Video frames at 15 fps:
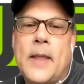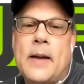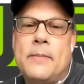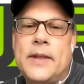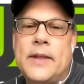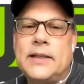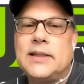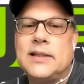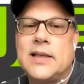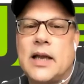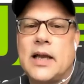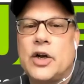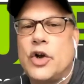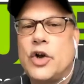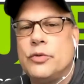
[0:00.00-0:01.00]
this is
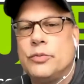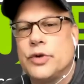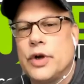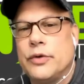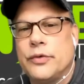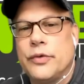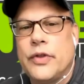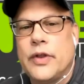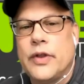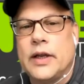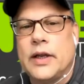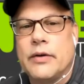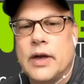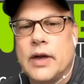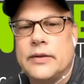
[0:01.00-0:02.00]
not a homegrown thing,
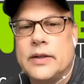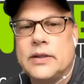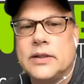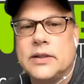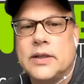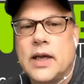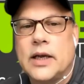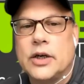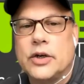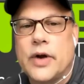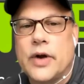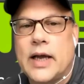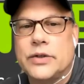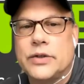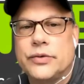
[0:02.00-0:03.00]
right? This is not a
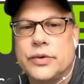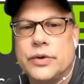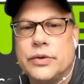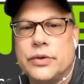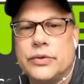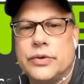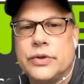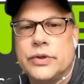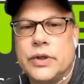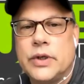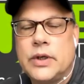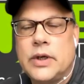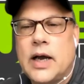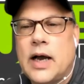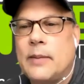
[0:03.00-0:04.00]
grassroots
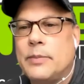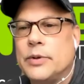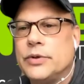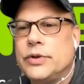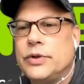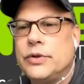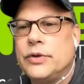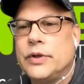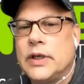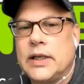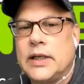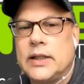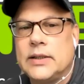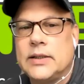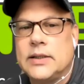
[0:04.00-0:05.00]
opportunity.
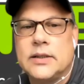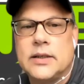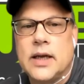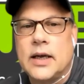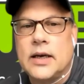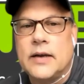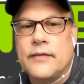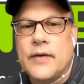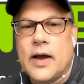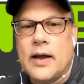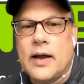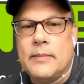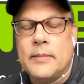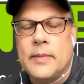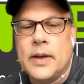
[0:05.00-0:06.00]
This is not, if
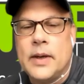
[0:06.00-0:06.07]
I'm